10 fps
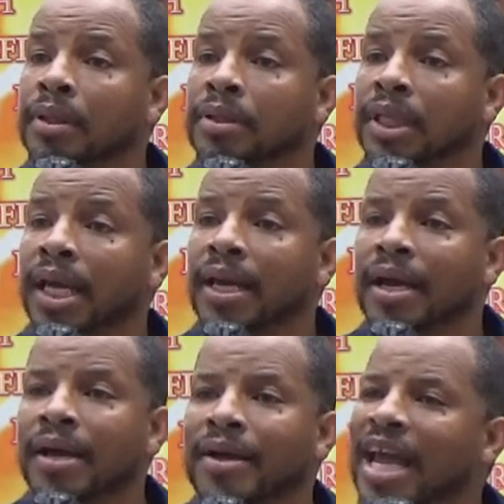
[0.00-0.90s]

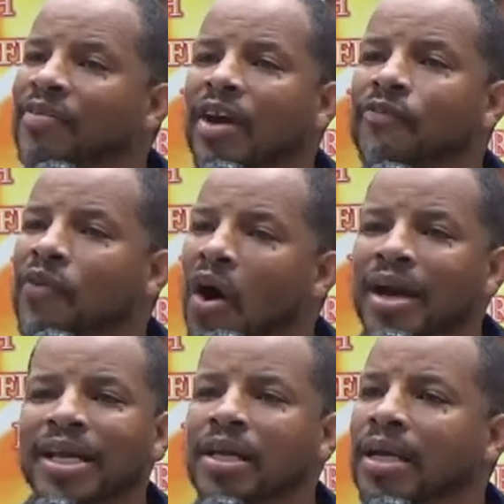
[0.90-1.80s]
See, even a
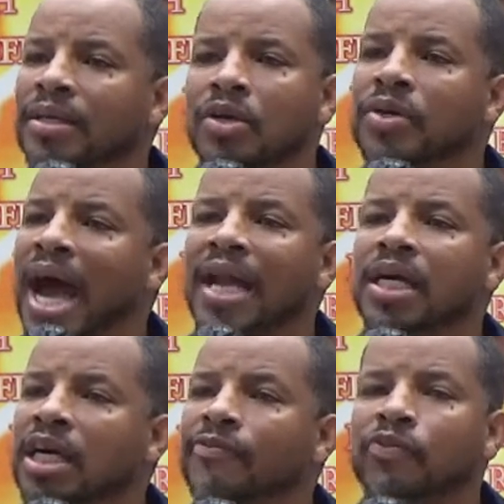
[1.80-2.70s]
fart, you're not
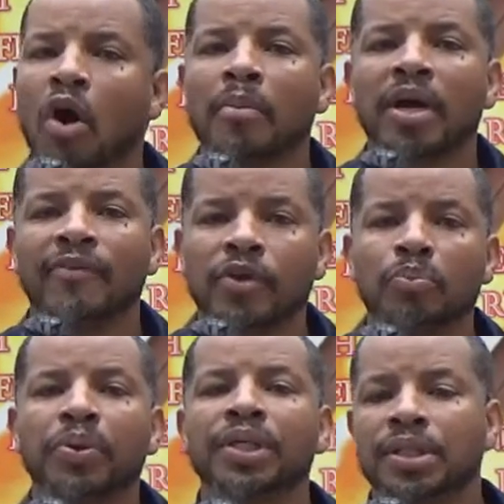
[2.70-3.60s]
a good farmer if you
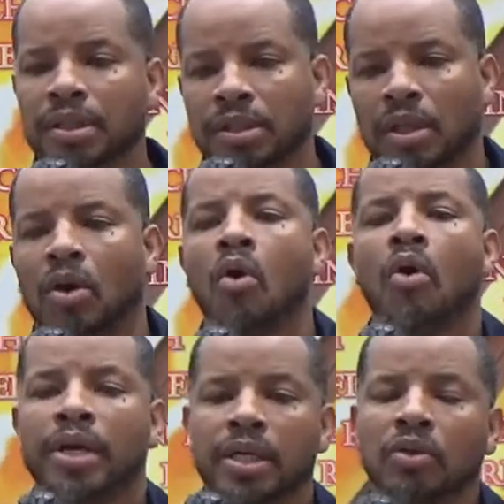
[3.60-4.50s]
put
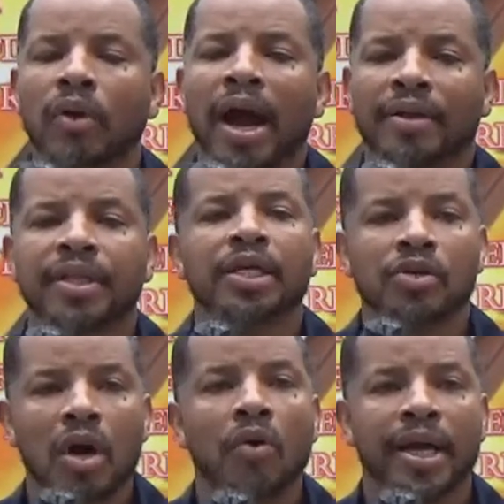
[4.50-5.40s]
corn in the ground think
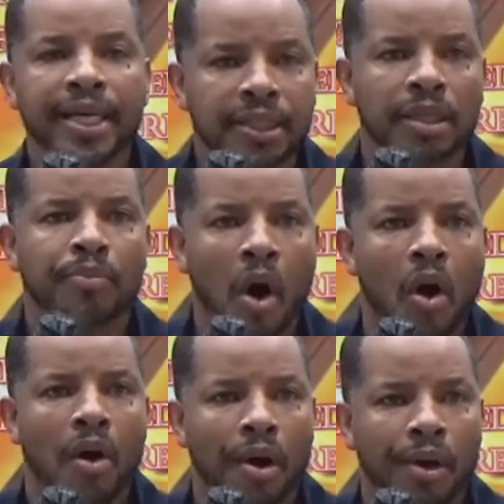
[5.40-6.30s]
you're going to eat
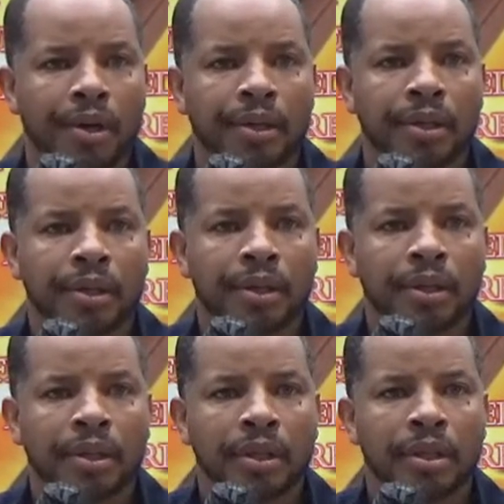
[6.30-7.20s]
tomorrow. Right.
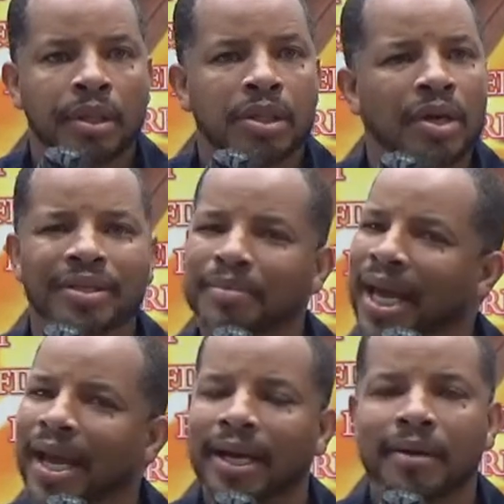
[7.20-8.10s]
You,
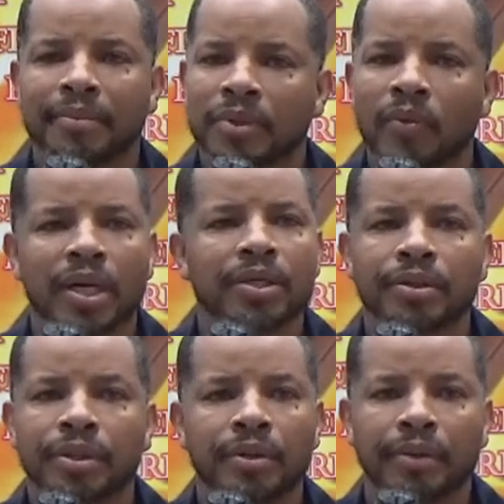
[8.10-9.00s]
man, come on, what are
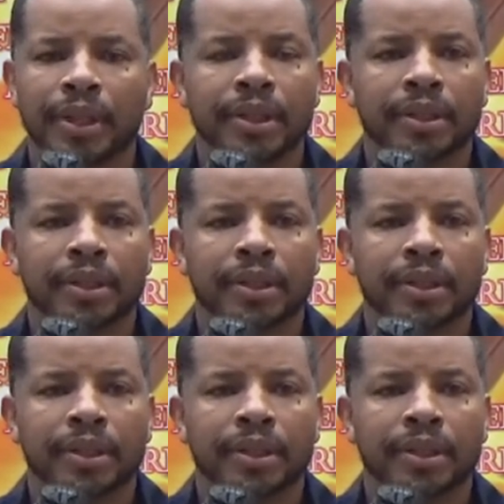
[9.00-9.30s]
you doing?